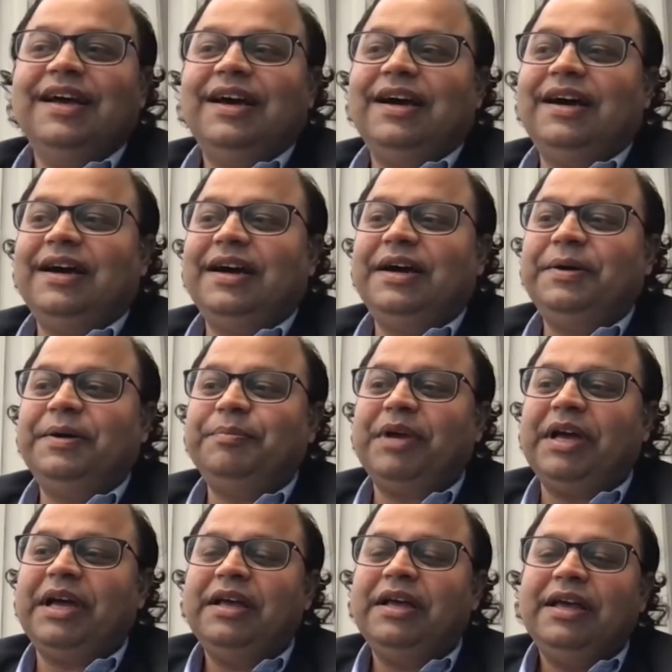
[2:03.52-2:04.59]
Uh,
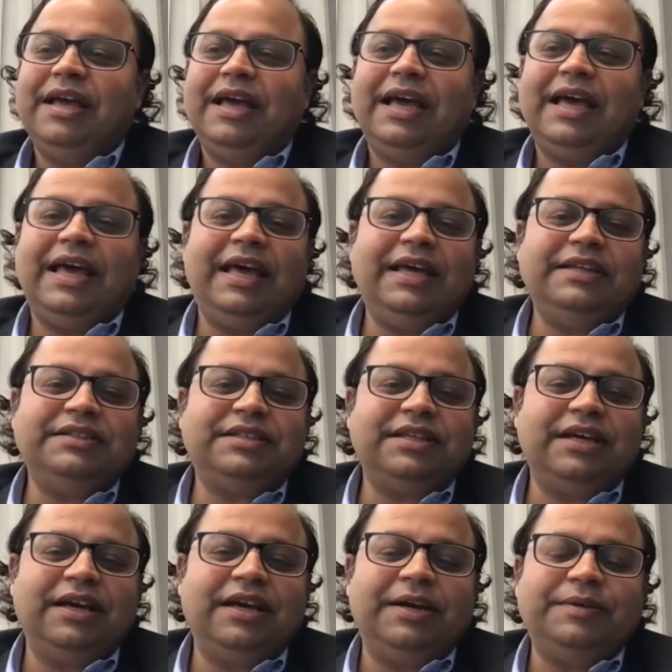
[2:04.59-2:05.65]
and,
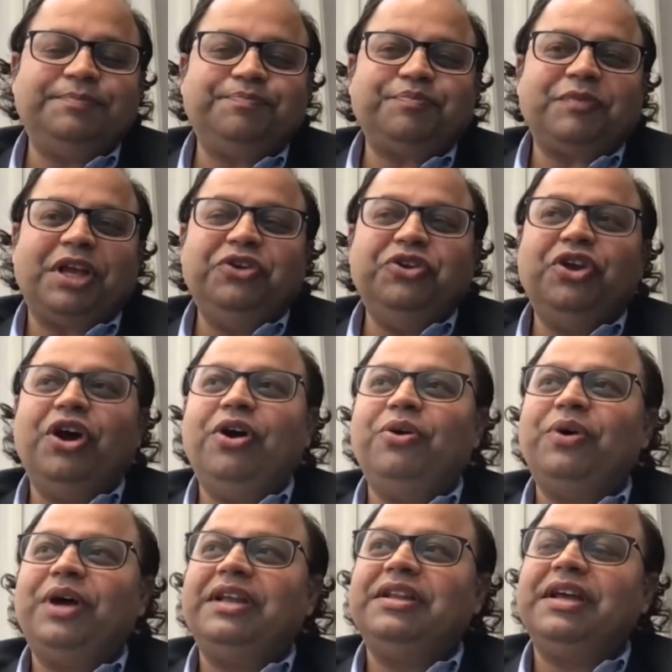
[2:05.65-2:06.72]
uh, you
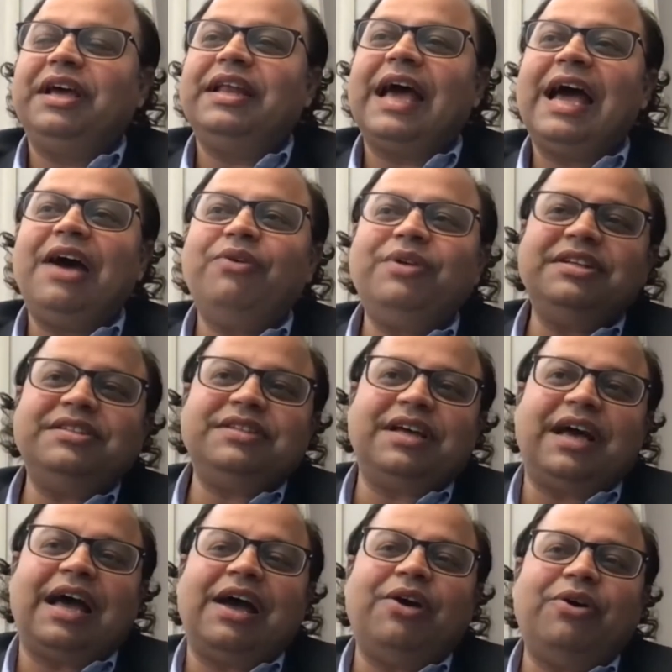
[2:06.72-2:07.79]
know, and, and how does,
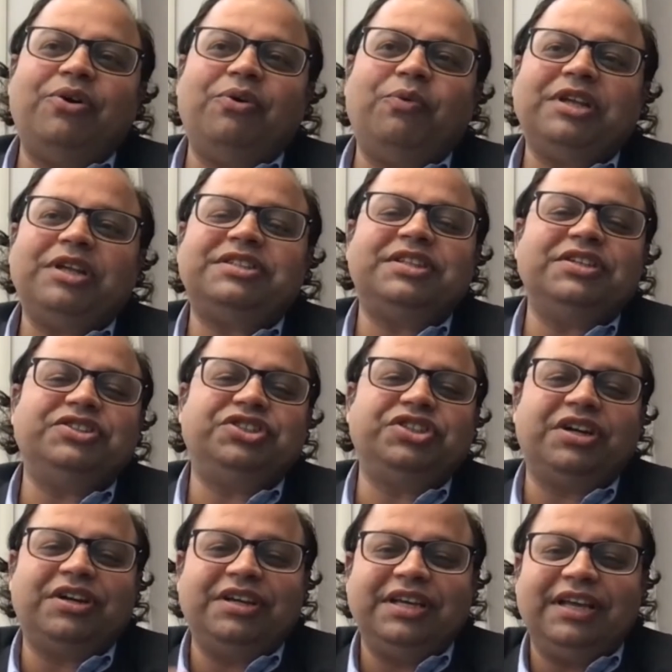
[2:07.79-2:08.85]
how, what's the
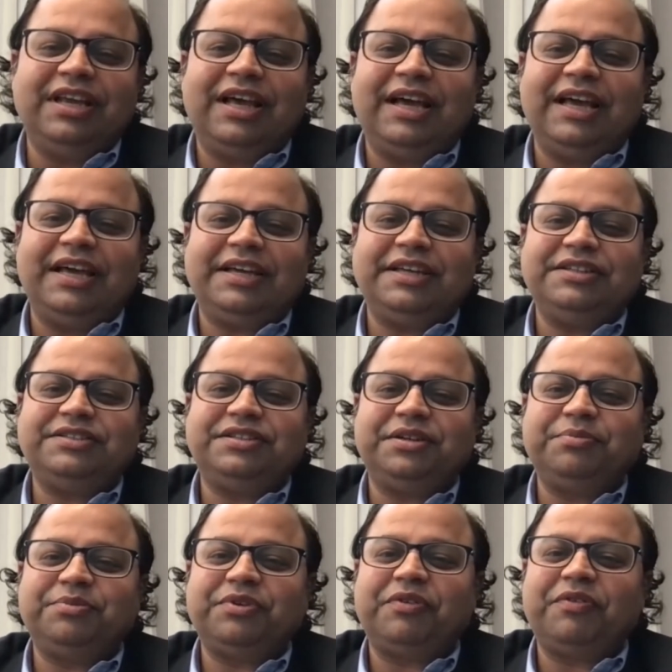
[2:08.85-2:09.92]
journey like in
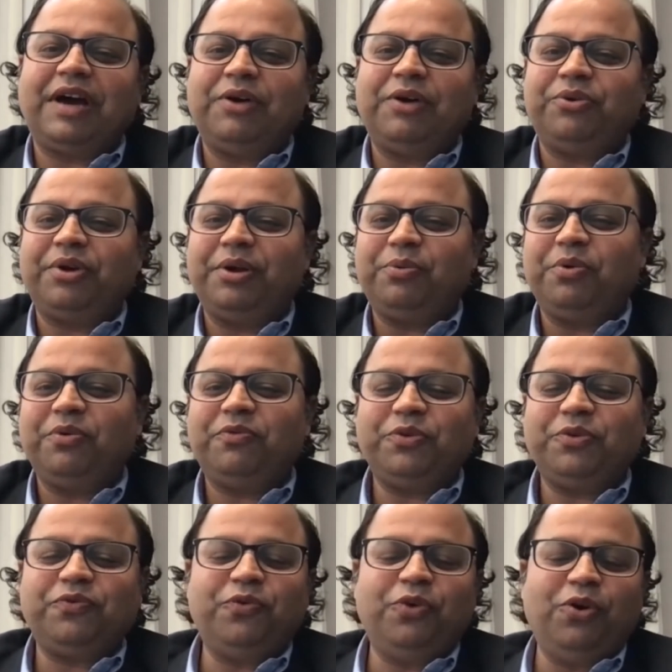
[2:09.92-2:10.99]
terms of how Gray Wolf
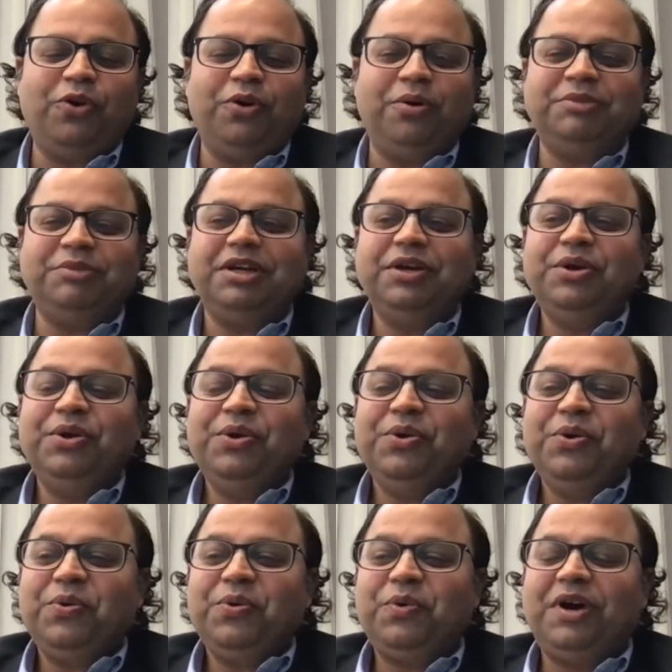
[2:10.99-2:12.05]
was formed
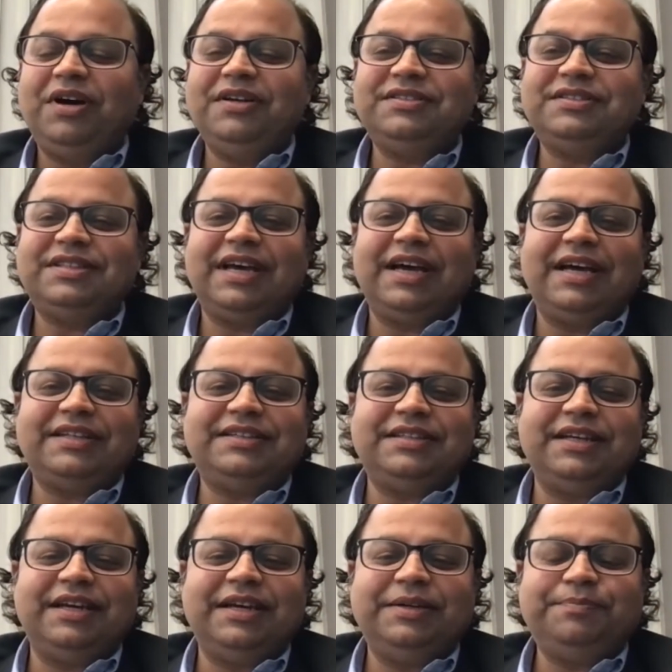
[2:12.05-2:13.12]
was that
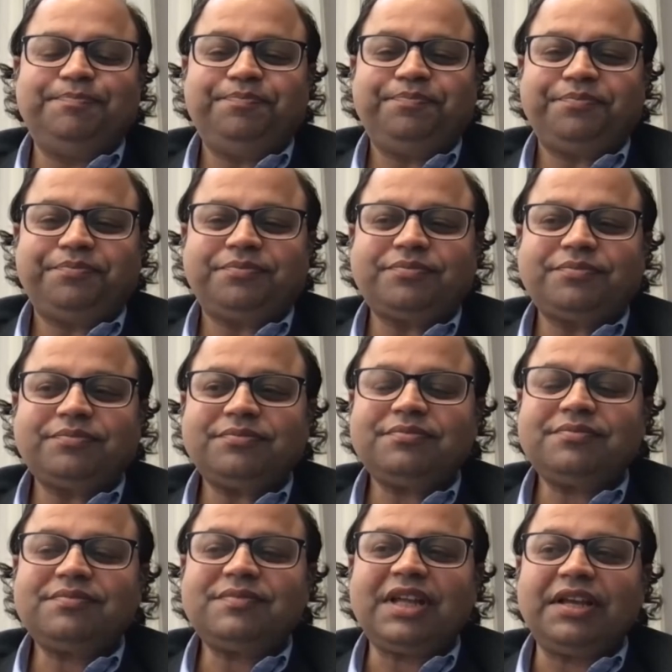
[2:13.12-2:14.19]

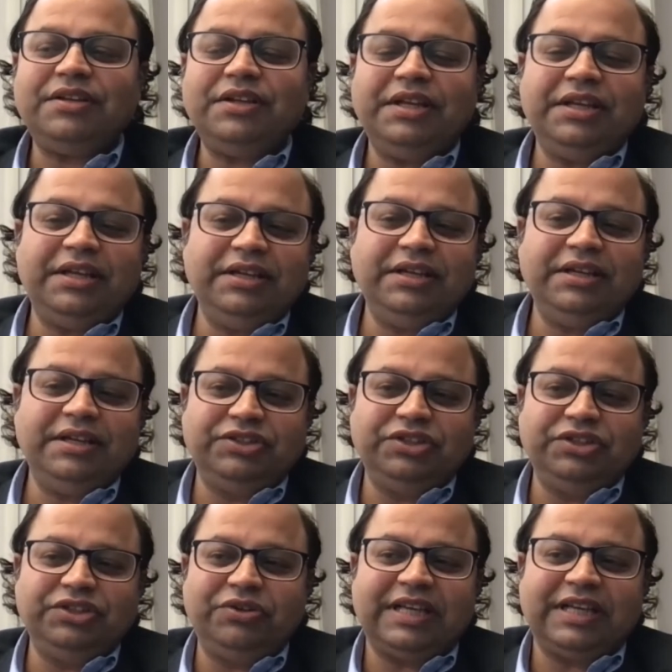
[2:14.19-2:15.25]
uh, uh,
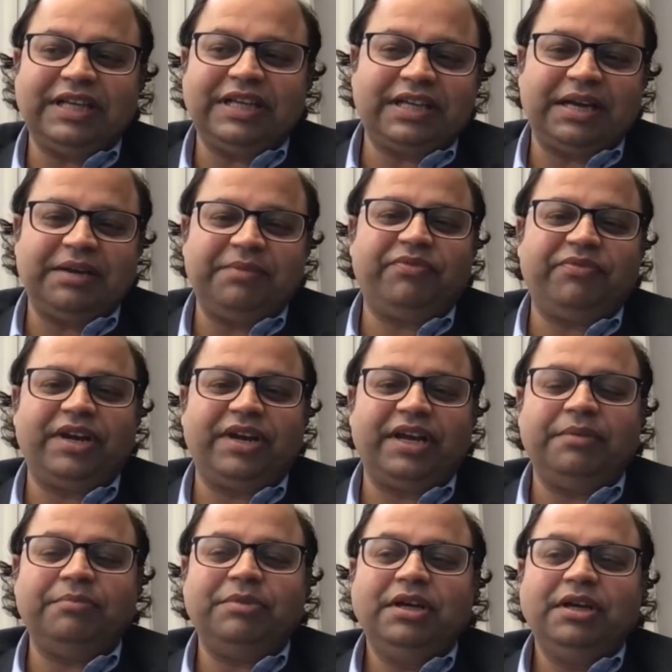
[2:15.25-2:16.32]
during that time
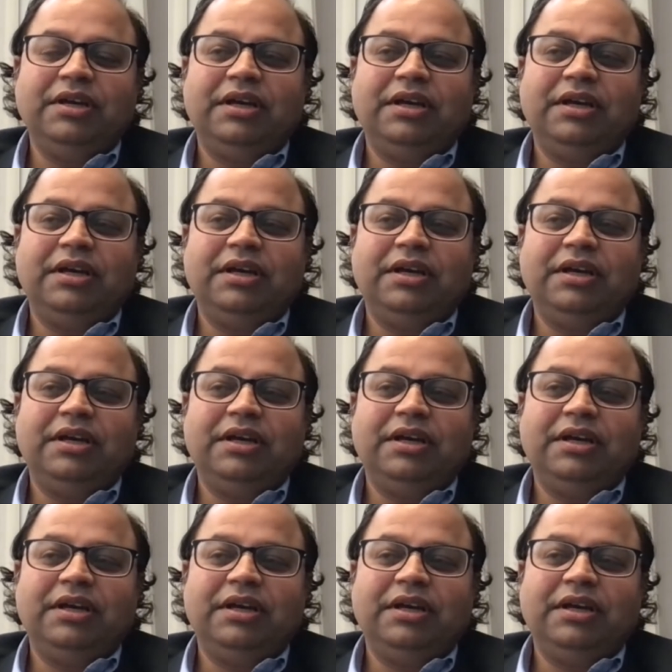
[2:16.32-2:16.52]
frame,